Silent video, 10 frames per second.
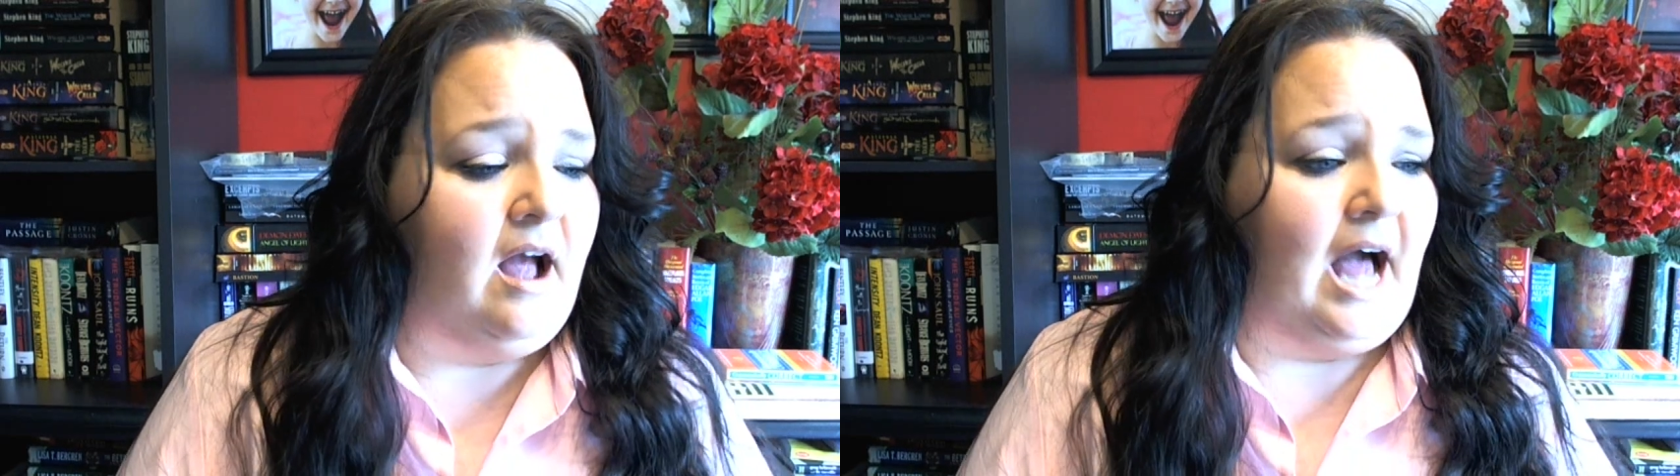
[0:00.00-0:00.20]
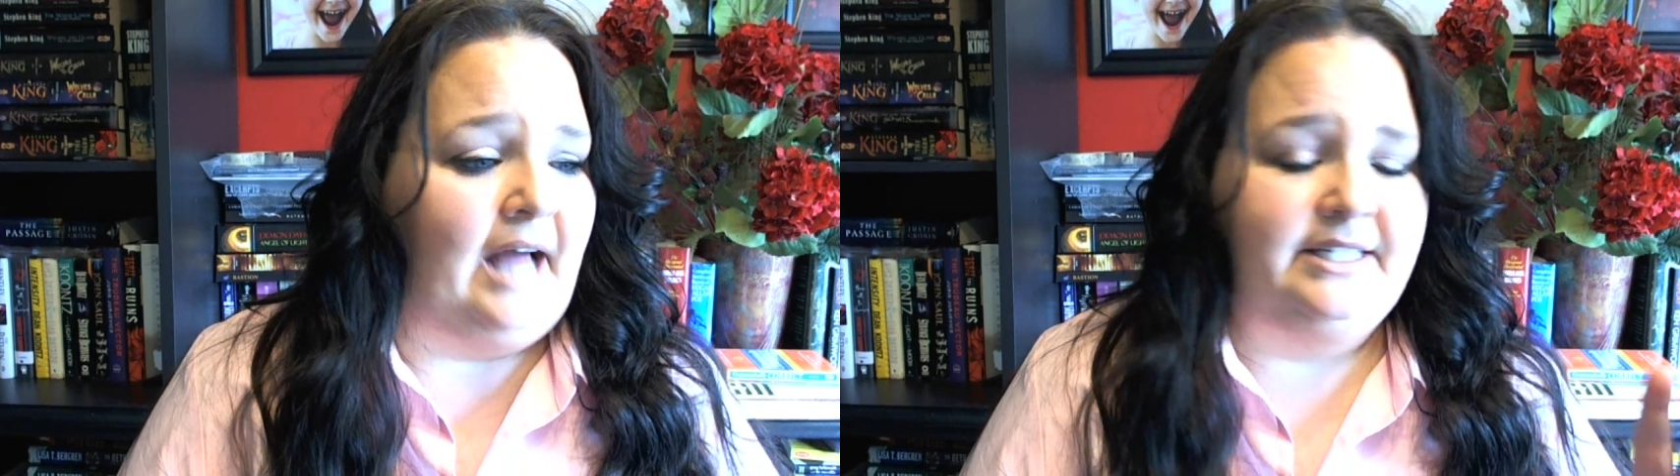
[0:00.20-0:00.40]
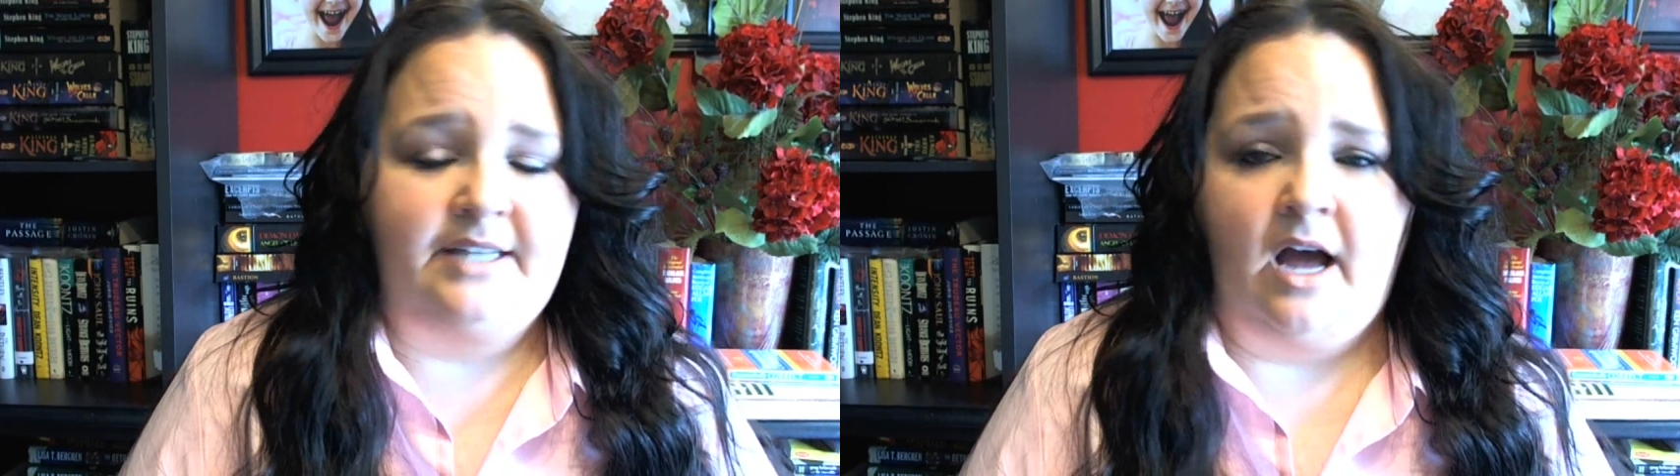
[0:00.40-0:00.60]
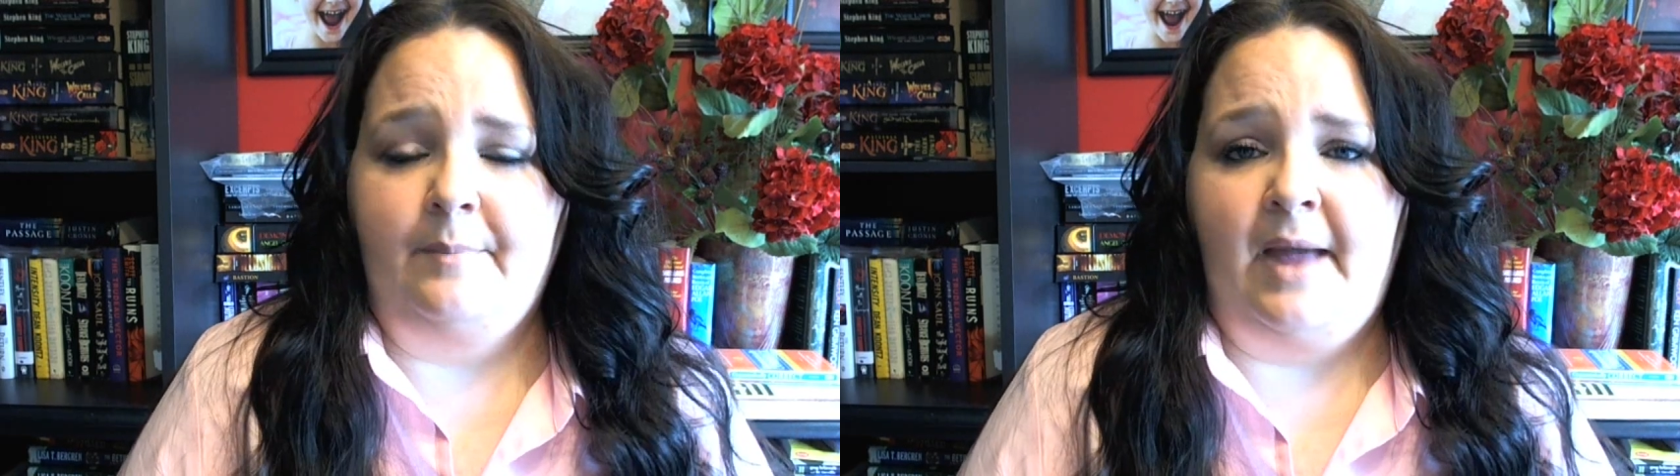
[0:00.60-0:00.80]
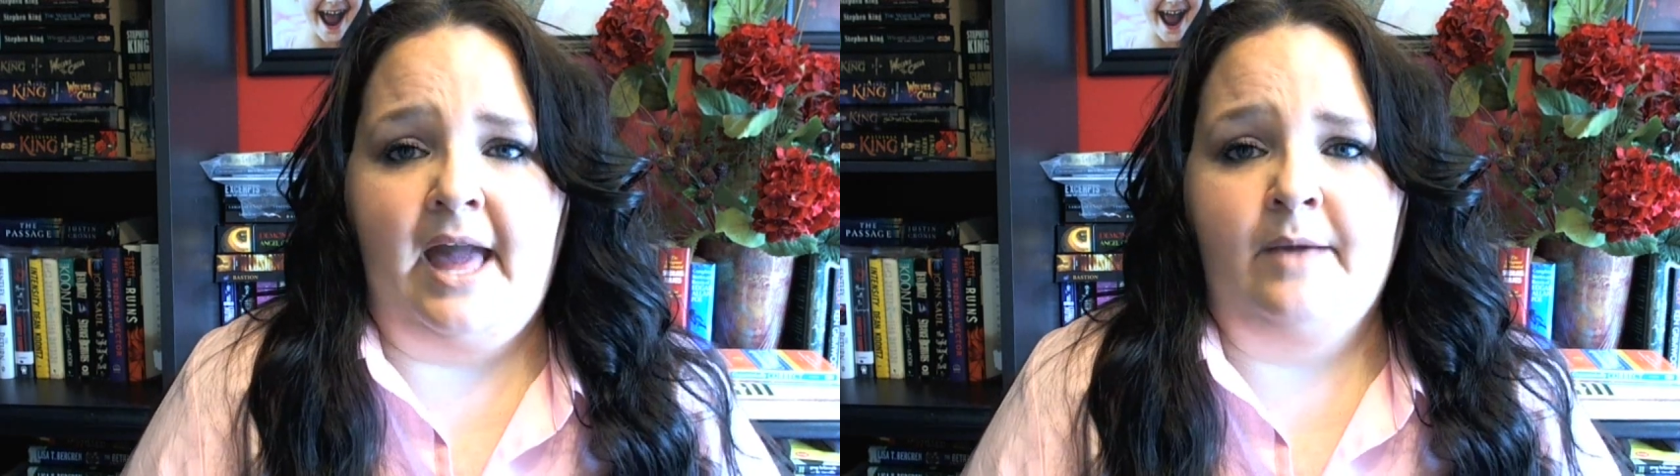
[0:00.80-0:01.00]
I did
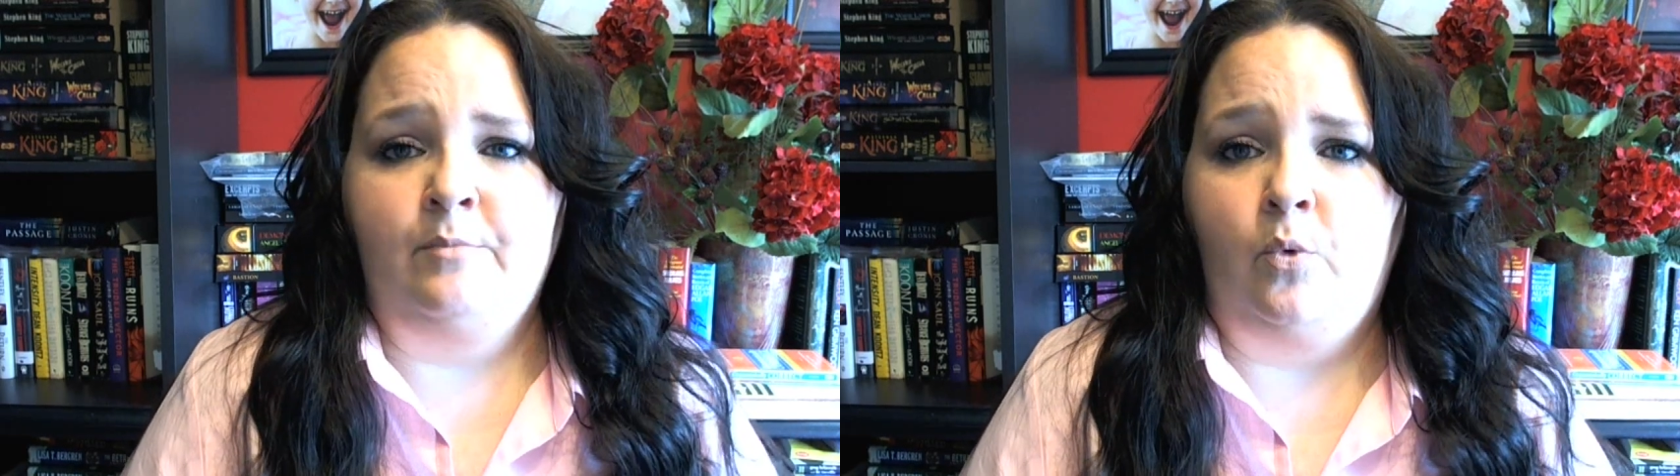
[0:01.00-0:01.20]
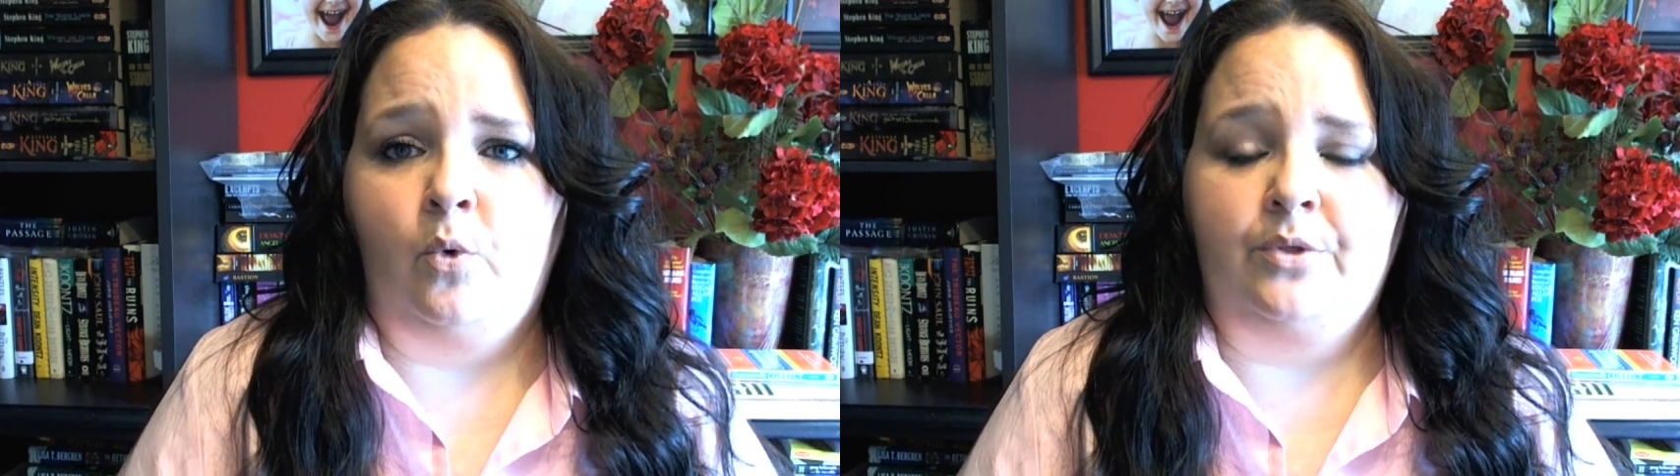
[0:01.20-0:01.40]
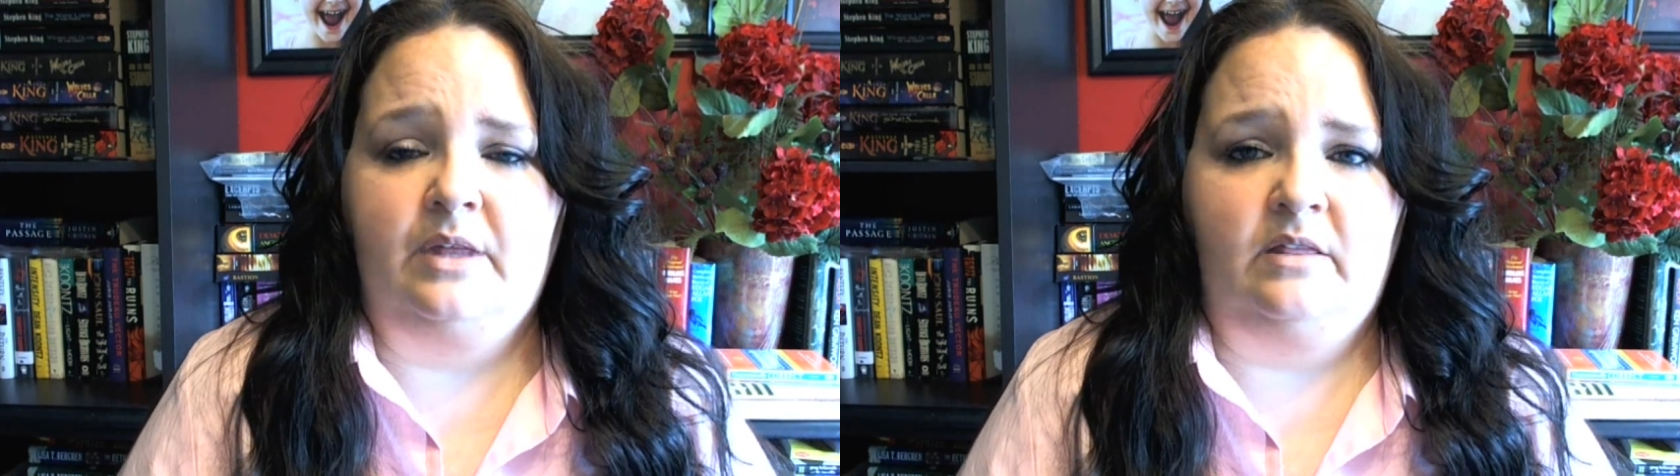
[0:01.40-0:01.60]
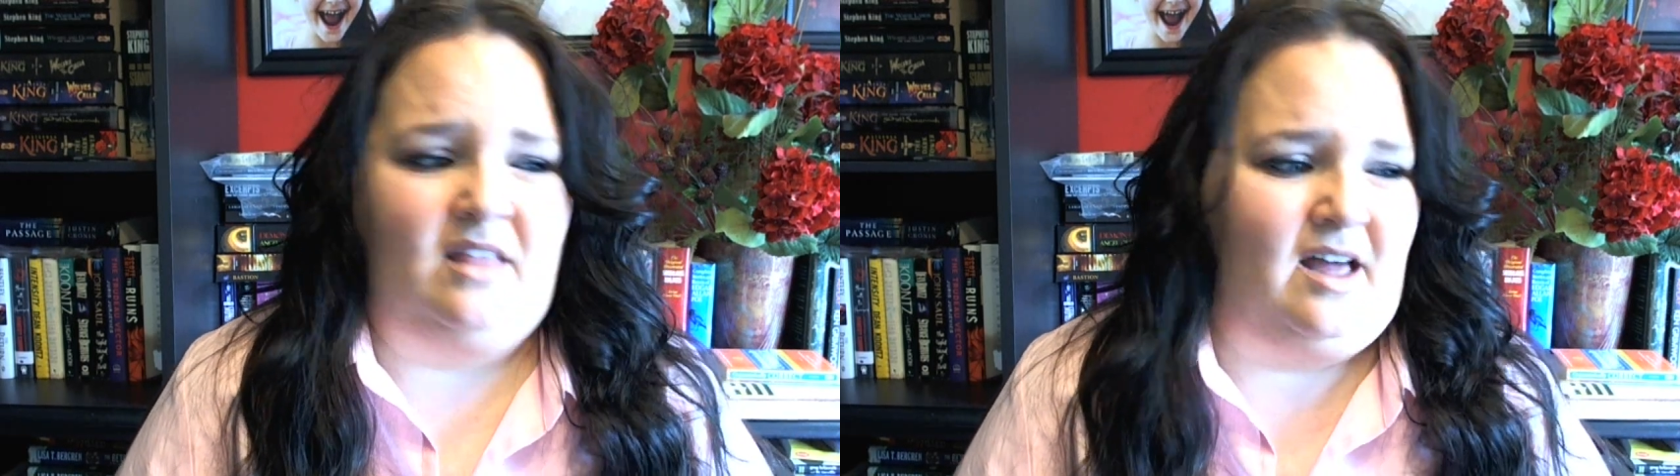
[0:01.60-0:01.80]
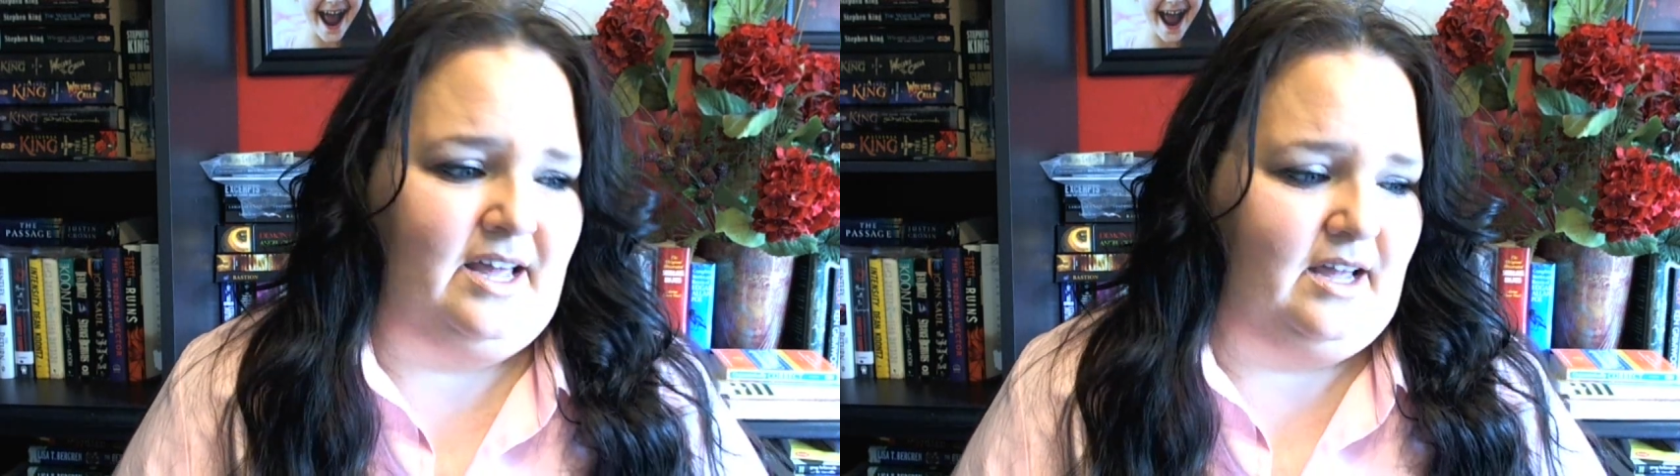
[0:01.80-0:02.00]
not pay more than,
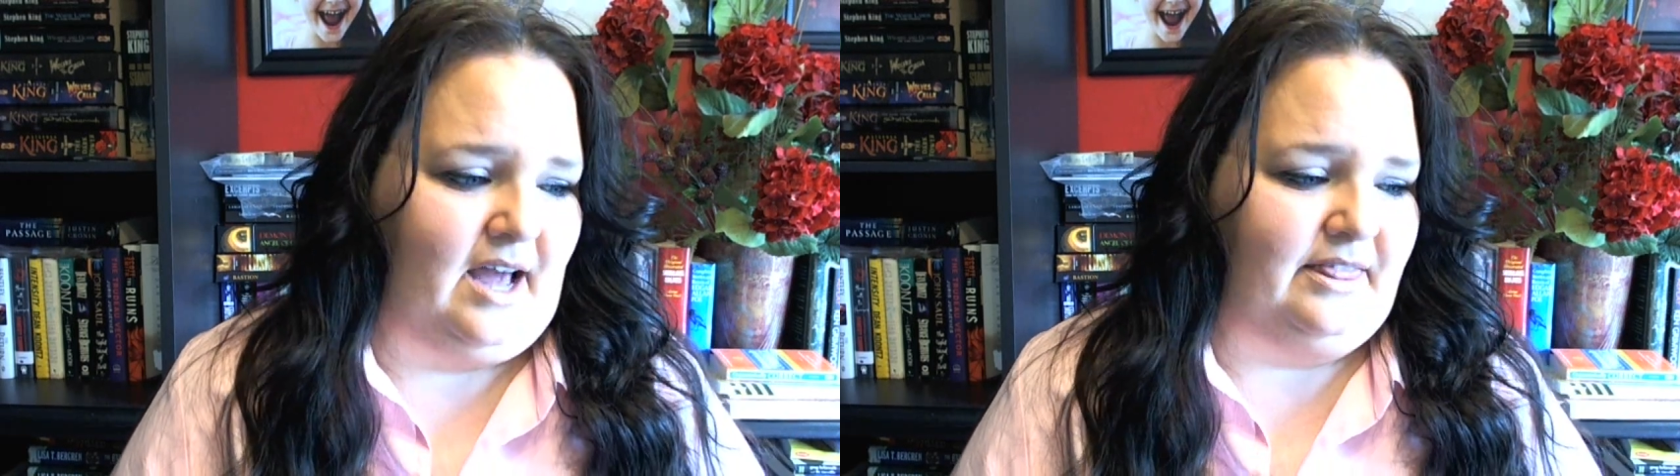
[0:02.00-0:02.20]
like,